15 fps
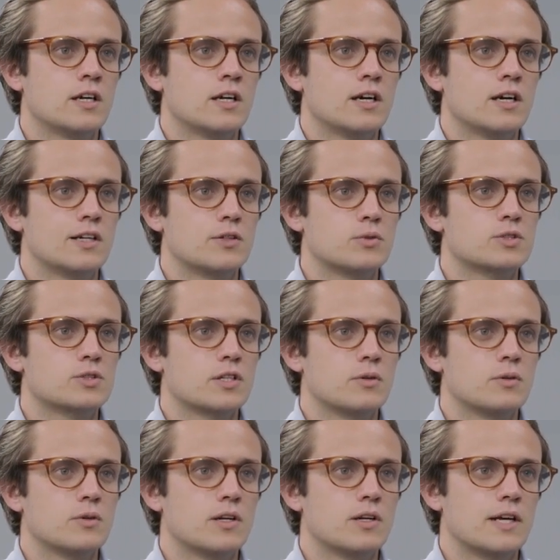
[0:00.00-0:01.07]
I'd also
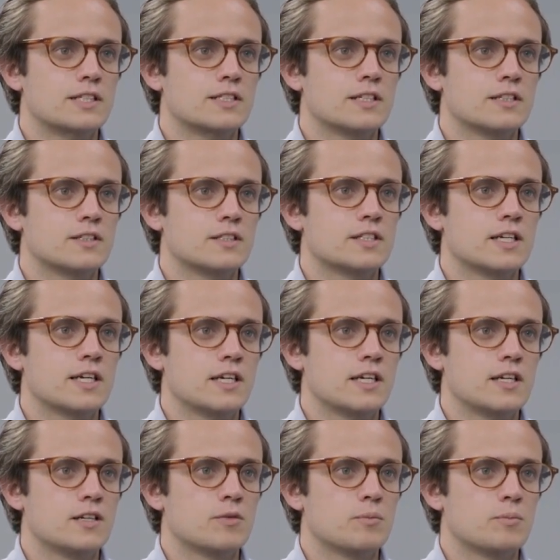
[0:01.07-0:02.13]
like to
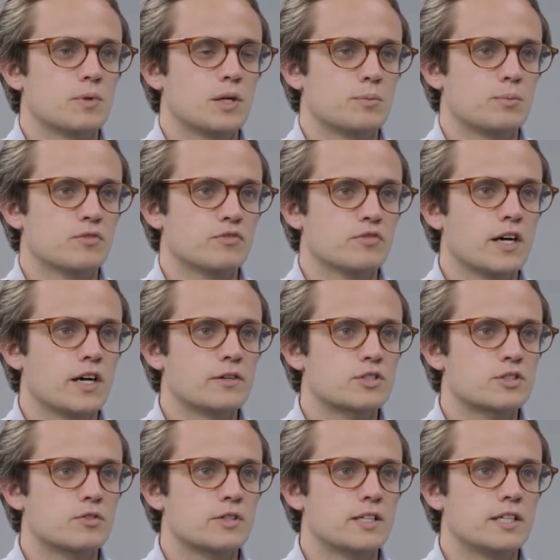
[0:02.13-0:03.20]
undertake bloodborne virus
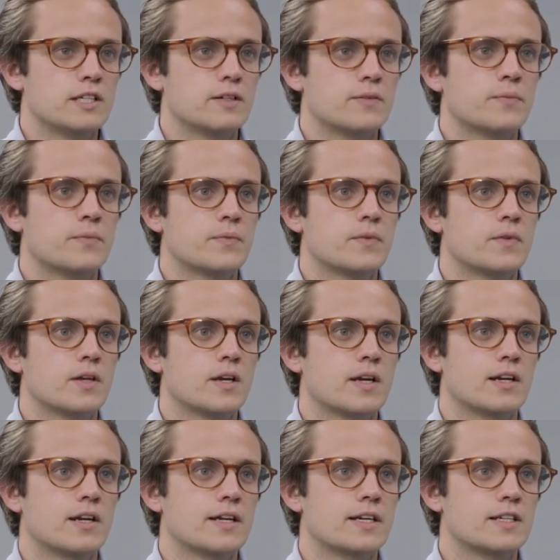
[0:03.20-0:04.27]
screening. I'd
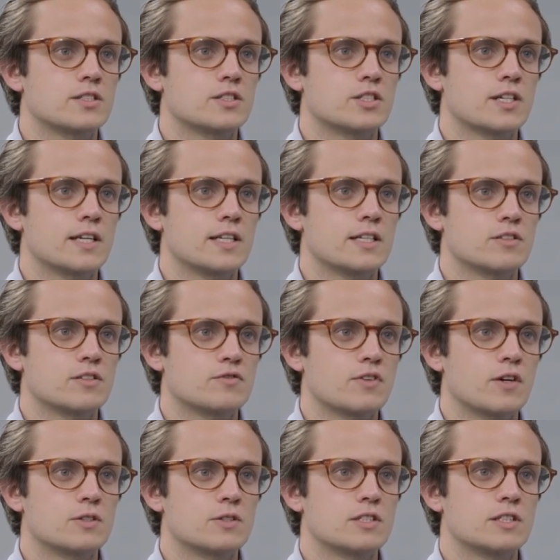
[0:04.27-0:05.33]
like to check his
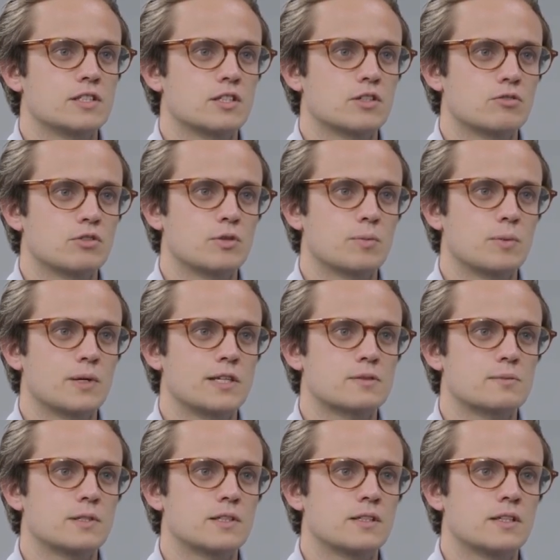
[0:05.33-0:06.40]
ferritin and
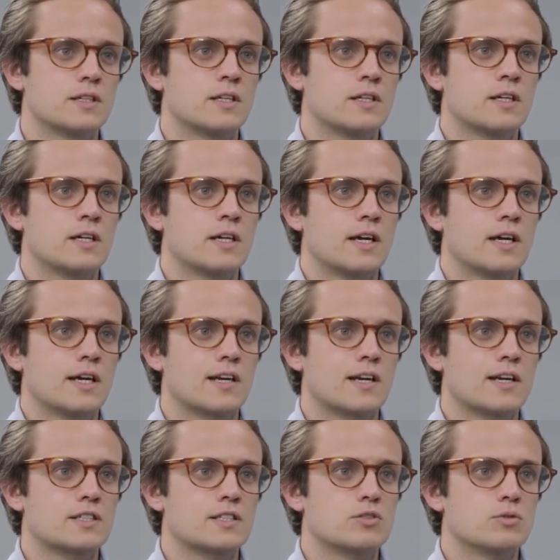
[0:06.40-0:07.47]
ceruloplasmin, and I'd
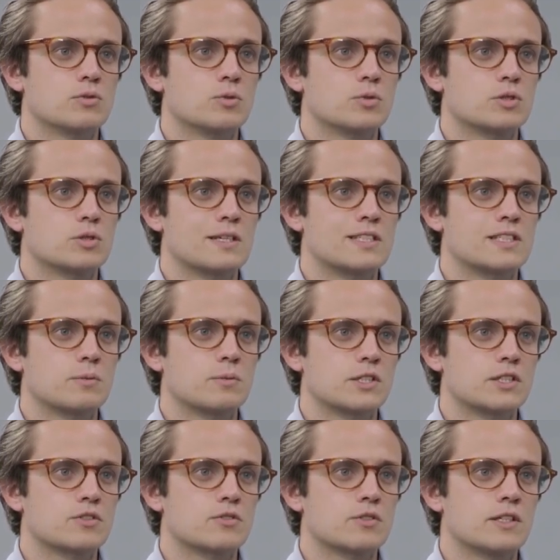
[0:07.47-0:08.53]
like to do an
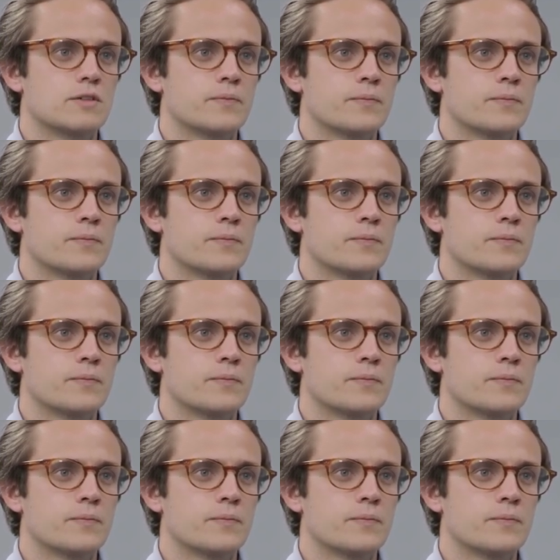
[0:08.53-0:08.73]
autoantibody screen.